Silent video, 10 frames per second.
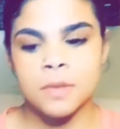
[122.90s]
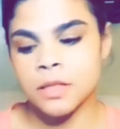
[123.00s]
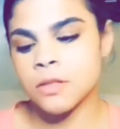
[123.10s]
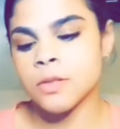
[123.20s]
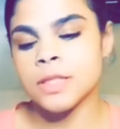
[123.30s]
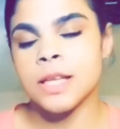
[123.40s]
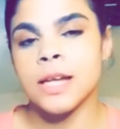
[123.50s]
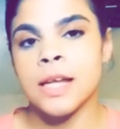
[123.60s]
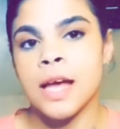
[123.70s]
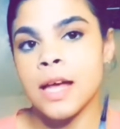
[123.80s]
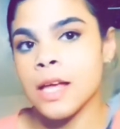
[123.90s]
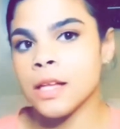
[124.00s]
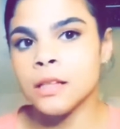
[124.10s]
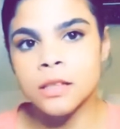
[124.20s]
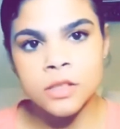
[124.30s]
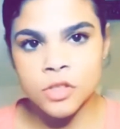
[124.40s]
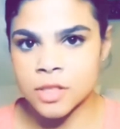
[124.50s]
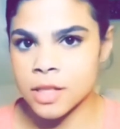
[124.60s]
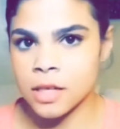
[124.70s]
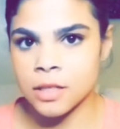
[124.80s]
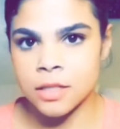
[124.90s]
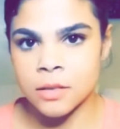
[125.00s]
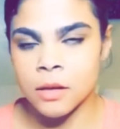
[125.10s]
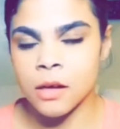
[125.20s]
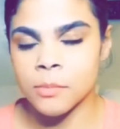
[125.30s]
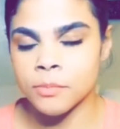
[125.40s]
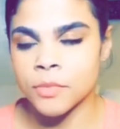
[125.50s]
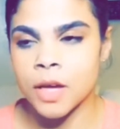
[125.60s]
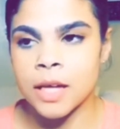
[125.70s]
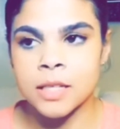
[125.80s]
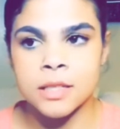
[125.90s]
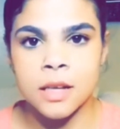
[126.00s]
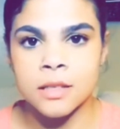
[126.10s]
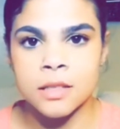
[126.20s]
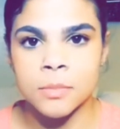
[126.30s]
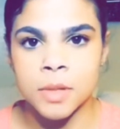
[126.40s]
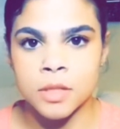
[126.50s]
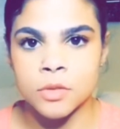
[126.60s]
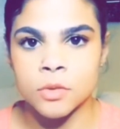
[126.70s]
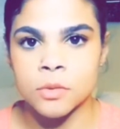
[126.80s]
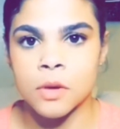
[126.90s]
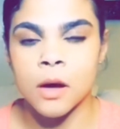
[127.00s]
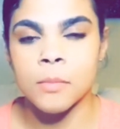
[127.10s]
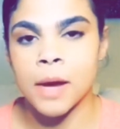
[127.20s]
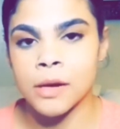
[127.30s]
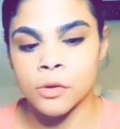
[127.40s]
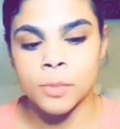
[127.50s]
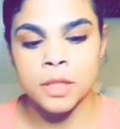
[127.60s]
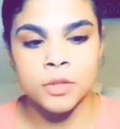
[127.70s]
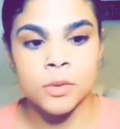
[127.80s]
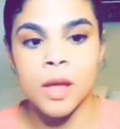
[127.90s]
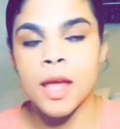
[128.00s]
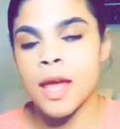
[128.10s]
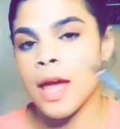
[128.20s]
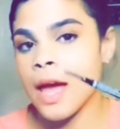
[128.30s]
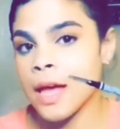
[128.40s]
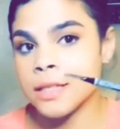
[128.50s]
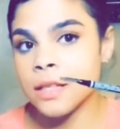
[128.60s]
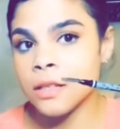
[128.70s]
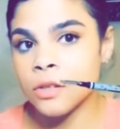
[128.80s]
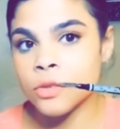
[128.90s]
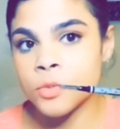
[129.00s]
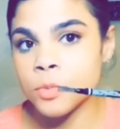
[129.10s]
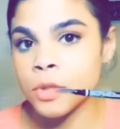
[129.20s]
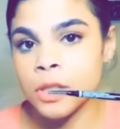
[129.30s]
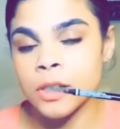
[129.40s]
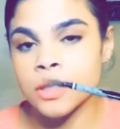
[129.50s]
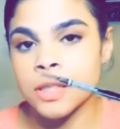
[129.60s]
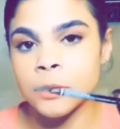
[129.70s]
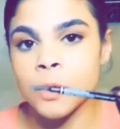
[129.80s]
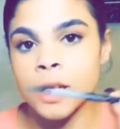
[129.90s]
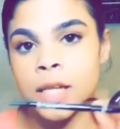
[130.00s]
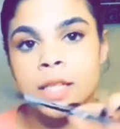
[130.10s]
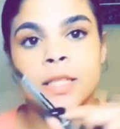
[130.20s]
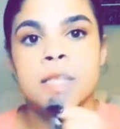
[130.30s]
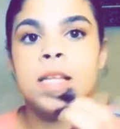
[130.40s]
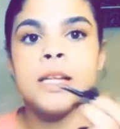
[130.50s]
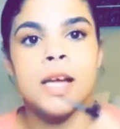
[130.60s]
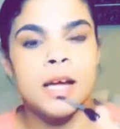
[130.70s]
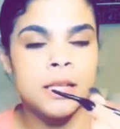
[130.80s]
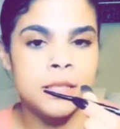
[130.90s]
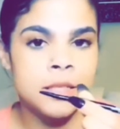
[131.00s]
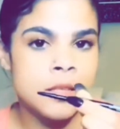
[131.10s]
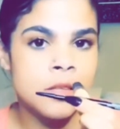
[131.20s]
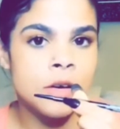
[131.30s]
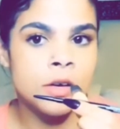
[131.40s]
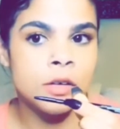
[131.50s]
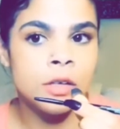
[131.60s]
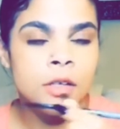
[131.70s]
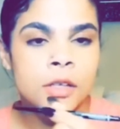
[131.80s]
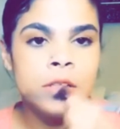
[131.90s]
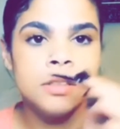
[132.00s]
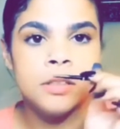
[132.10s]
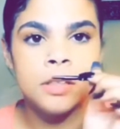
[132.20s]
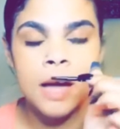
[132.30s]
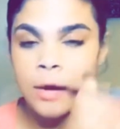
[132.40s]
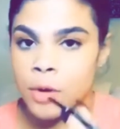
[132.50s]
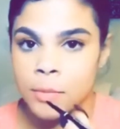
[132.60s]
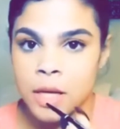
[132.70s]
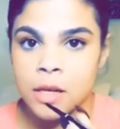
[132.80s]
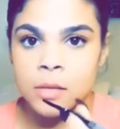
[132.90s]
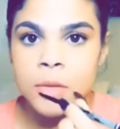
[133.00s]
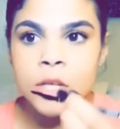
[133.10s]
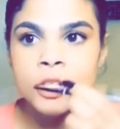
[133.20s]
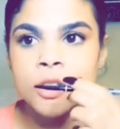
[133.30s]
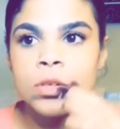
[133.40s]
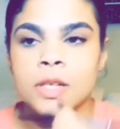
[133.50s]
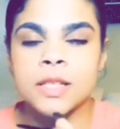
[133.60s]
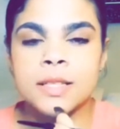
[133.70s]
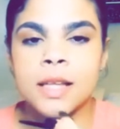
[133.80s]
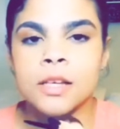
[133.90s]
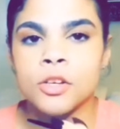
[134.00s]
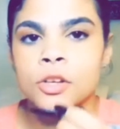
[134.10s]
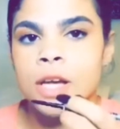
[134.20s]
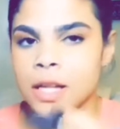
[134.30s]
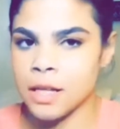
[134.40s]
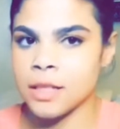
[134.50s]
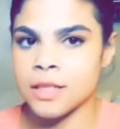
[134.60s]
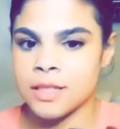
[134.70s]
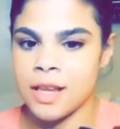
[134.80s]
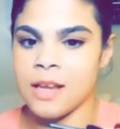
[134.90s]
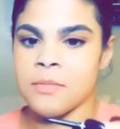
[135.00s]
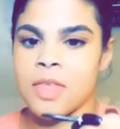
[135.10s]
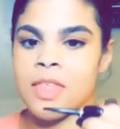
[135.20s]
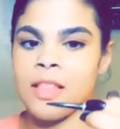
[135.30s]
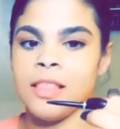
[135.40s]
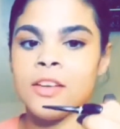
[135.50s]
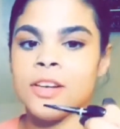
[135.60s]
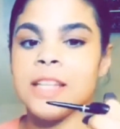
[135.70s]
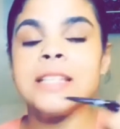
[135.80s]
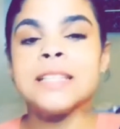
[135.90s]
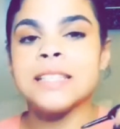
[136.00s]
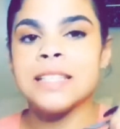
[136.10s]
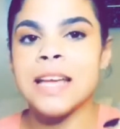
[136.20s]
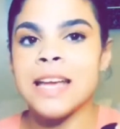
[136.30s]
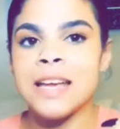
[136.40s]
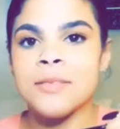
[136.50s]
is that it looks just like the Anastasia pencil, micro pencil. It has a little spoolie on the one end, and then it has the eyebrow makeup. So it's like you're getting the same, literally the same